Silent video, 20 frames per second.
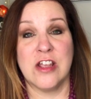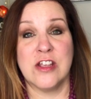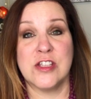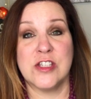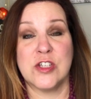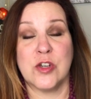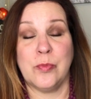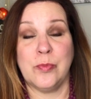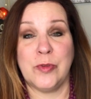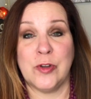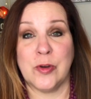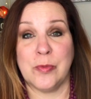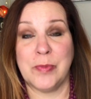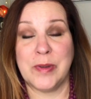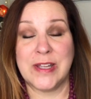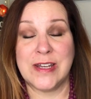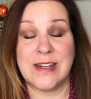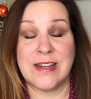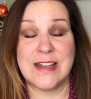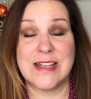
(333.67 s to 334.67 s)
So you're
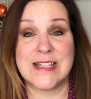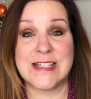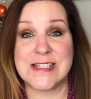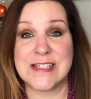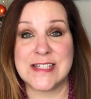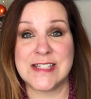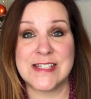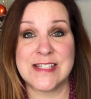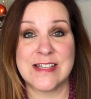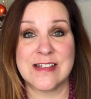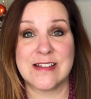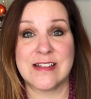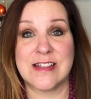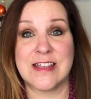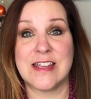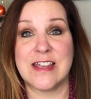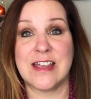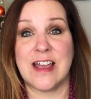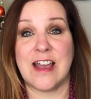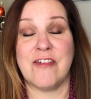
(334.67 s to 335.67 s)
pinning
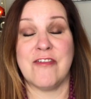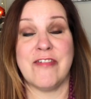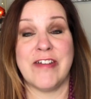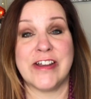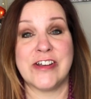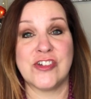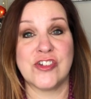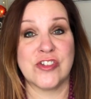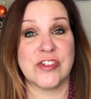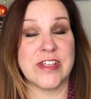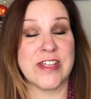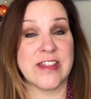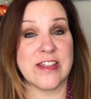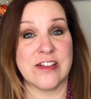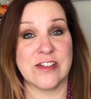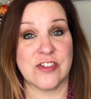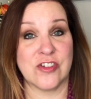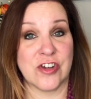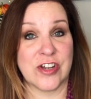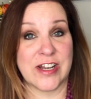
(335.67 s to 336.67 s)
consistently, eventually
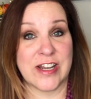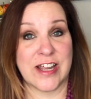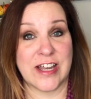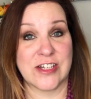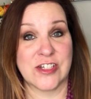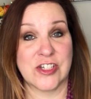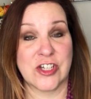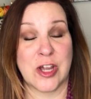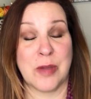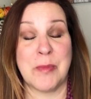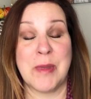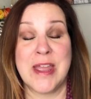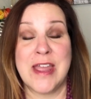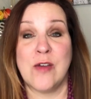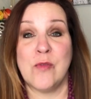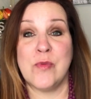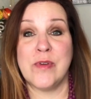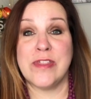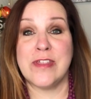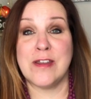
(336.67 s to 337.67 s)
things are gonna catch up
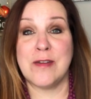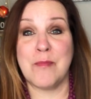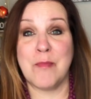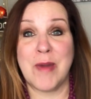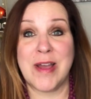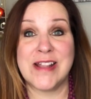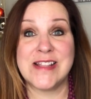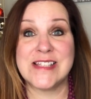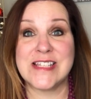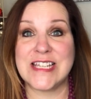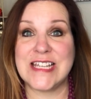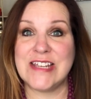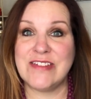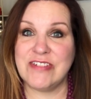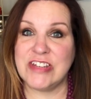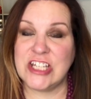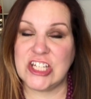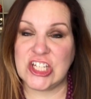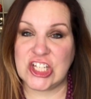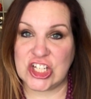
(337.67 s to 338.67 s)
within months,
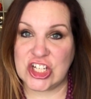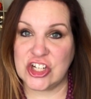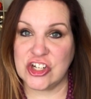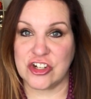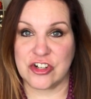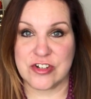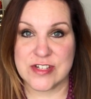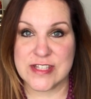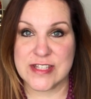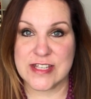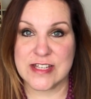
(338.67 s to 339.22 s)
even years.